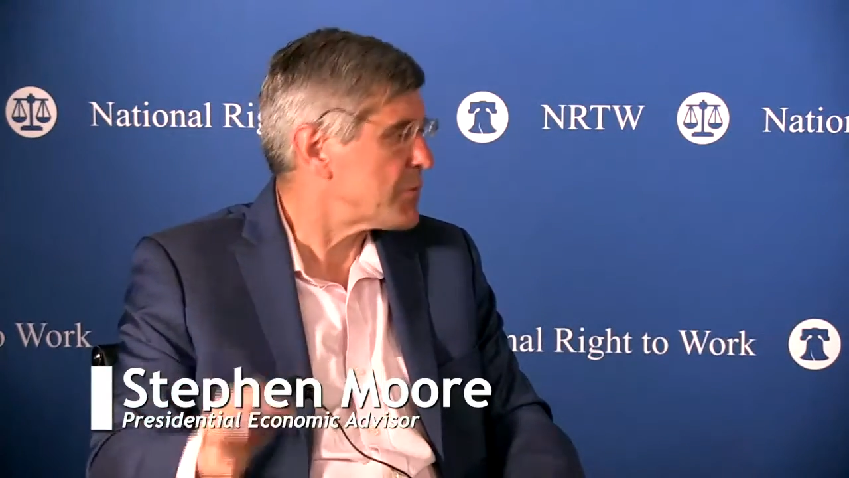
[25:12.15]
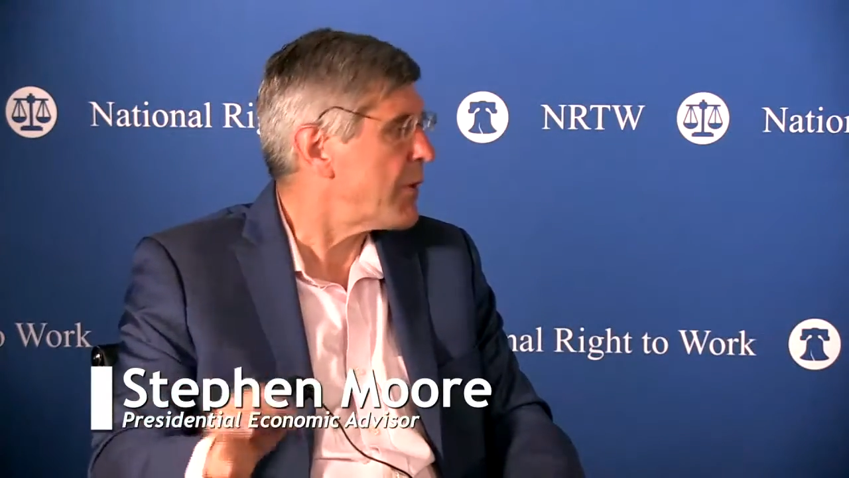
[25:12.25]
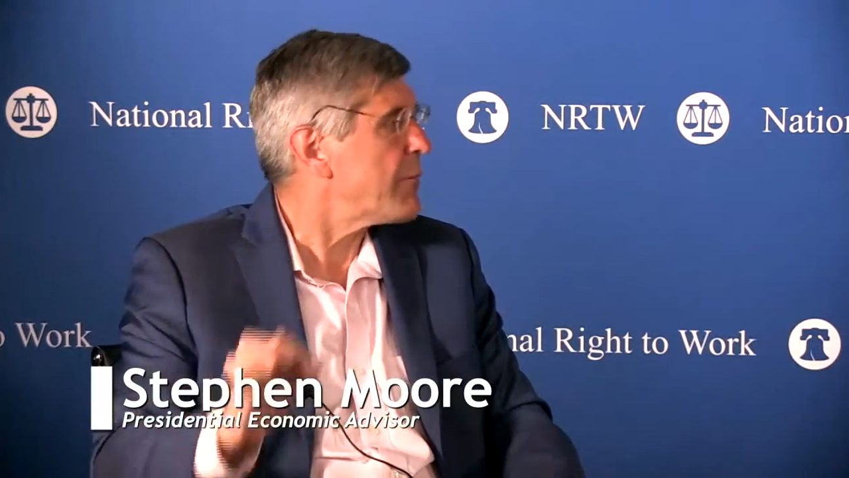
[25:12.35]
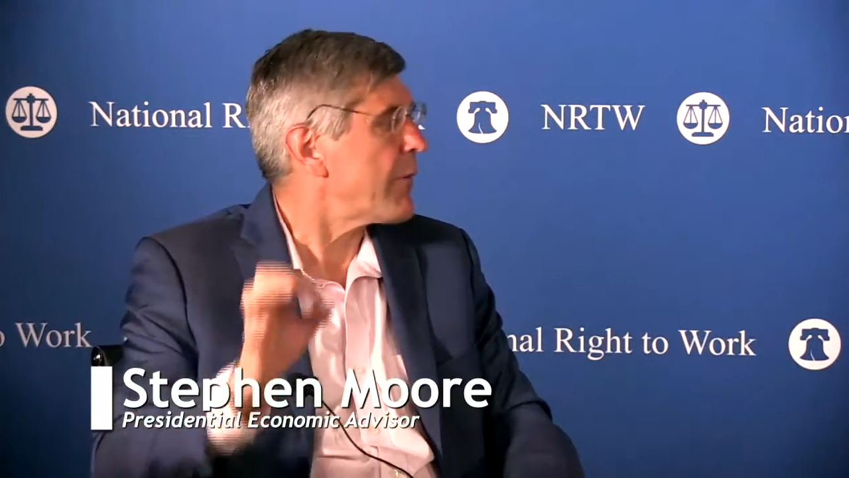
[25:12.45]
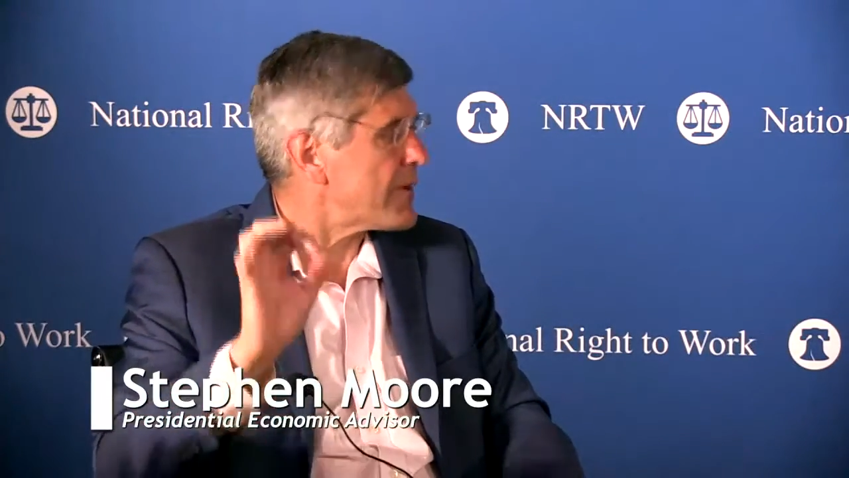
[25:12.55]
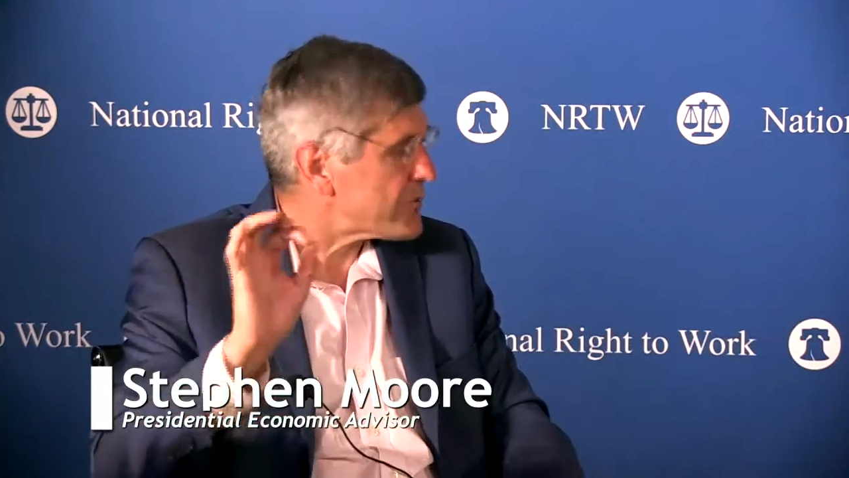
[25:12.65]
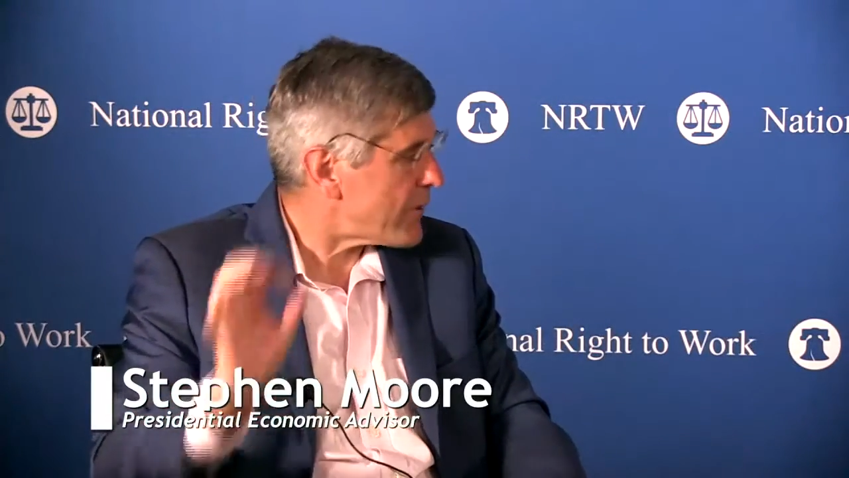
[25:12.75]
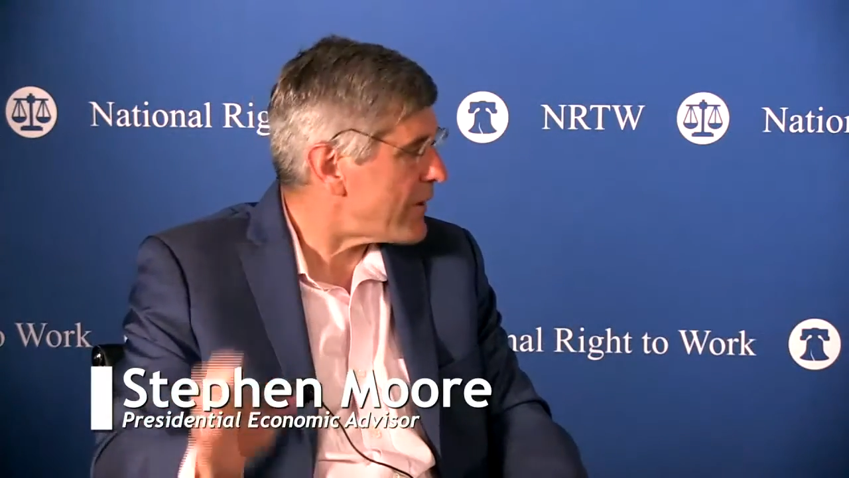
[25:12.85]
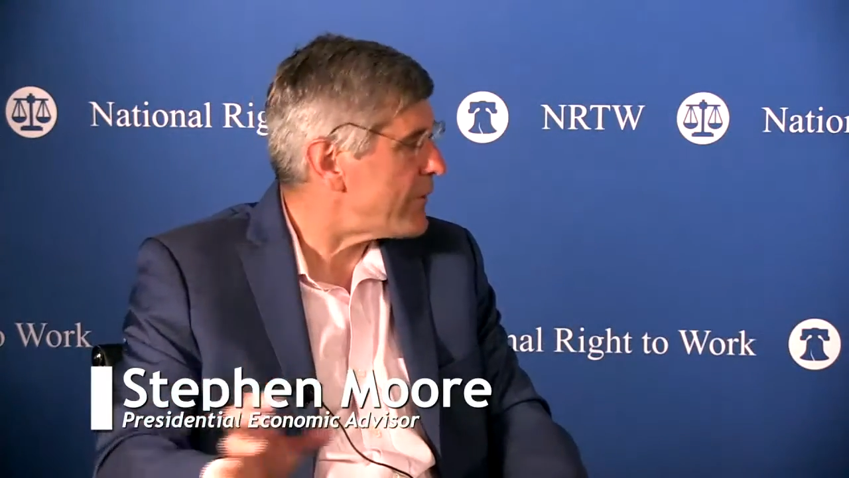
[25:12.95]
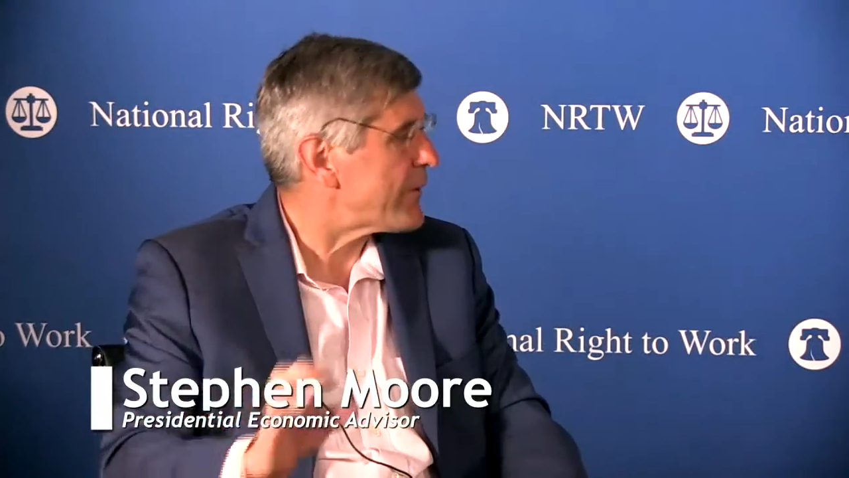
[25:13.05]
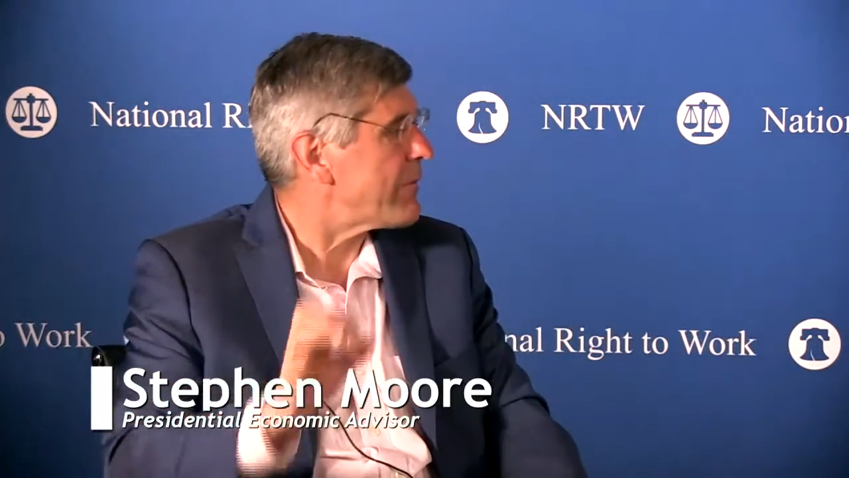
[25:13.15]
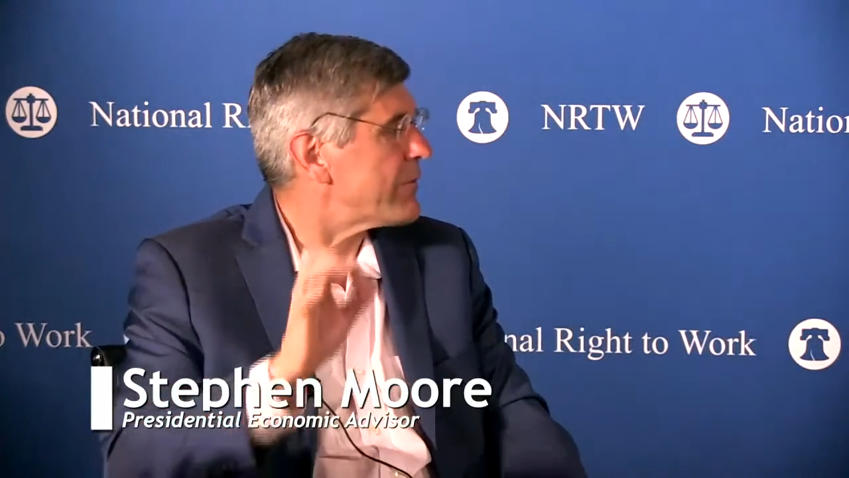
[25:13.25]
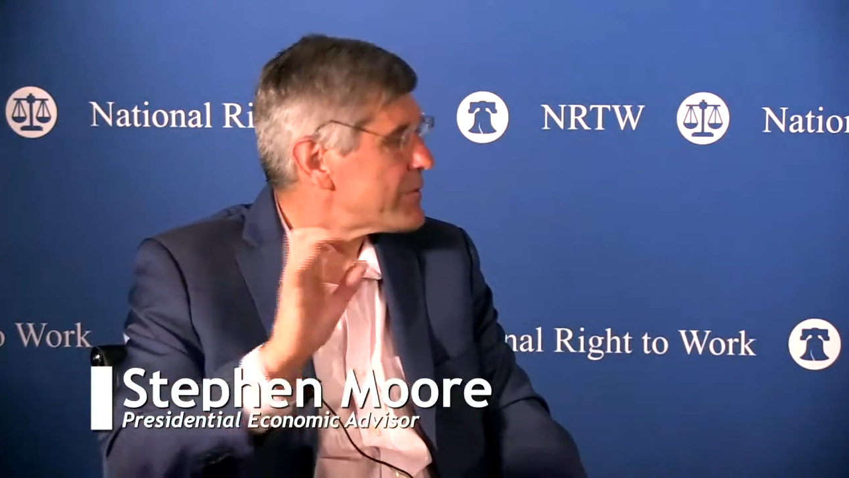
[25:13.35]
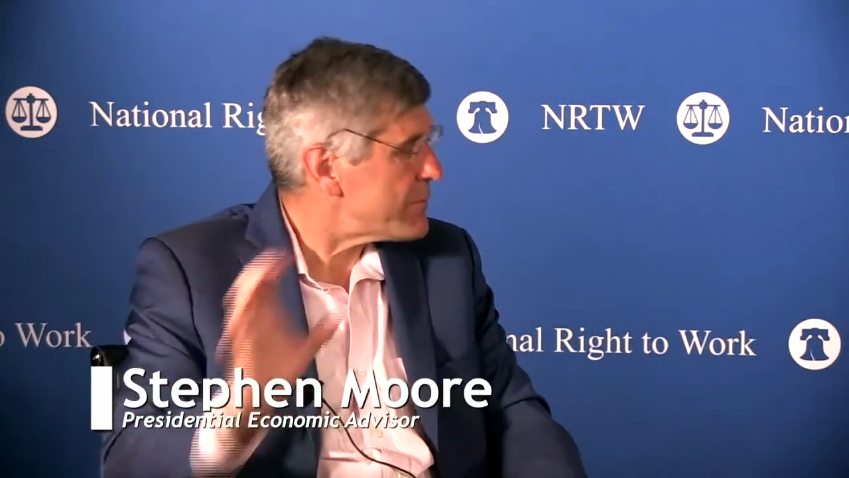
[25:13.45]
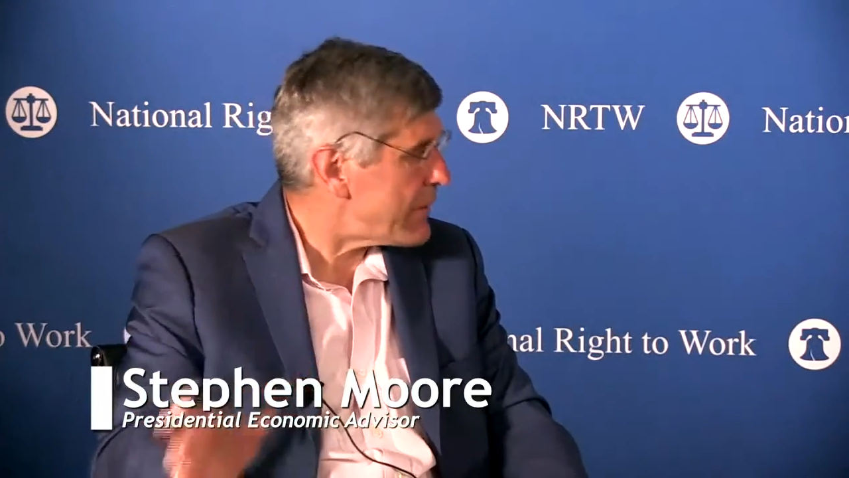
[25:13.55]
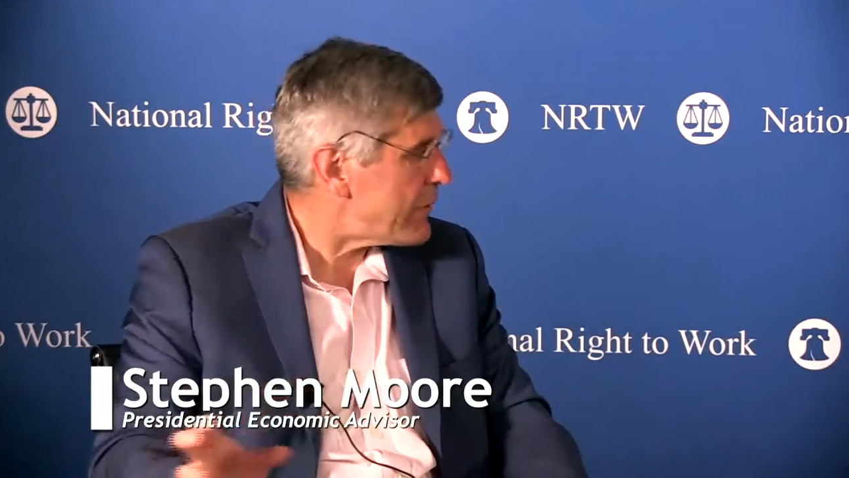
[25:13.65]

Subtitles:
put pressure on your governors and